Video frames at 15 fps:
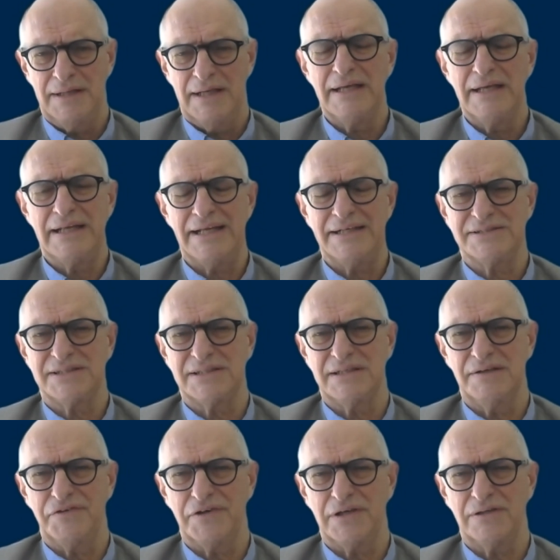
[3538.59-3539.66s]
It had a
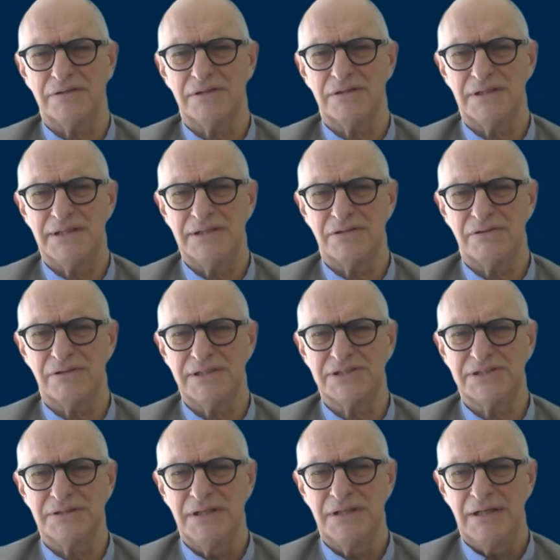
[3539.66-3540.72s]
significant
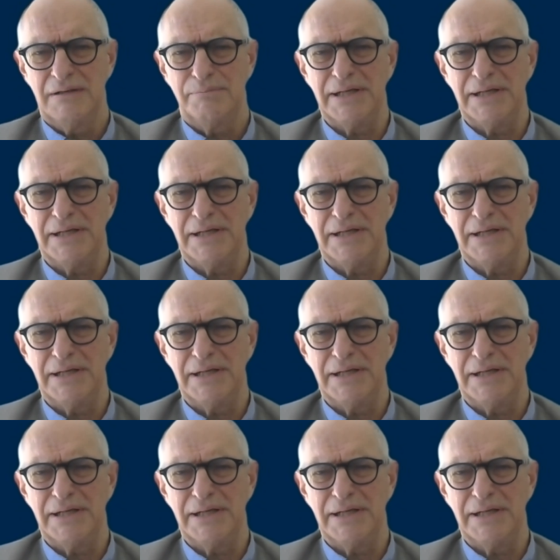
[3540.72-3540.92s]
increase,